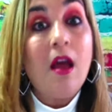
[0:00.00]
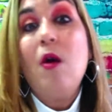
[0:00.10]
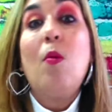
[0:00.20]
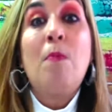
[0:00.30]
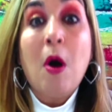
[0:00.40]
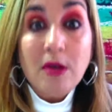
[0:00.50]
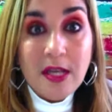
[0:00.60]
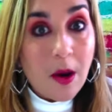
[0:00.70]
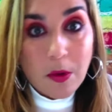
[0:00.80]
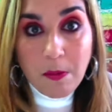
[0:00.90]
most
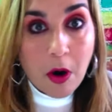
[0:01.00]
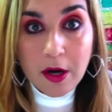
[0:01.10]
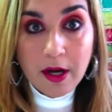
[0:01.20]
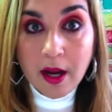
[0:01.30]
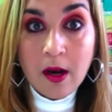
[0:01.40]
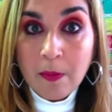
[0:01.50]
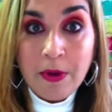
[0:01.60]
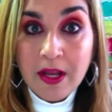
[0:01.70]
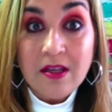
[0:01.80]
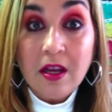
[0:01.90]
network marketing
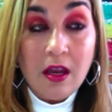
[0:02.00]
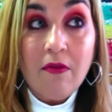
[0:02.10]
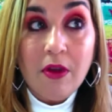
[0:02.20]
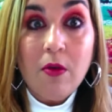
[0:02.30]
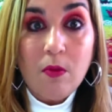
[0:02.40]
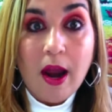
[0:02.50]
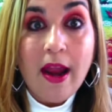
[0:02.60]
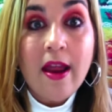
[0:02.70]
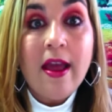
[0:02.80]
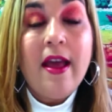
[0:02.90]
companies give you,
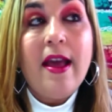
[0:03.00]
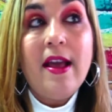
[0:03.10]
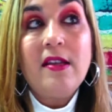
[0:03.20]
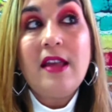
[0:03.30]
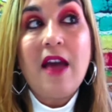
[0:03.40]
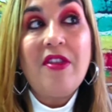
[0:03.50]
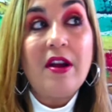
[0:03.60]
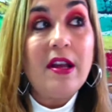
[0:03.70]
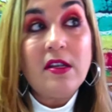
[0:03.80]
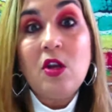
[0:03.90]
right, is that
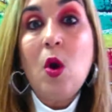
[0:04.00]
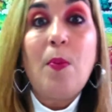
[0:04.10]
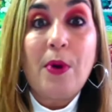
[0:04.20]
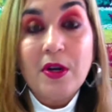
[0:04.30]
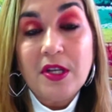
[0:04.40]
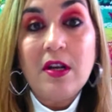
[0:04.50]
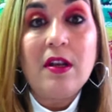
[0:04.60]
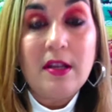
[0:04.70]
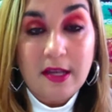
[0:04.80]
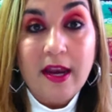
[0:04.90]
there is no
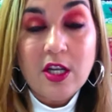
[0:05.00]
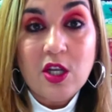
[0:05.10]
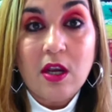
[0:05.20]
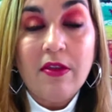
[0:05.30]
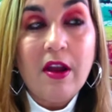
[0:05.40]
personalization. There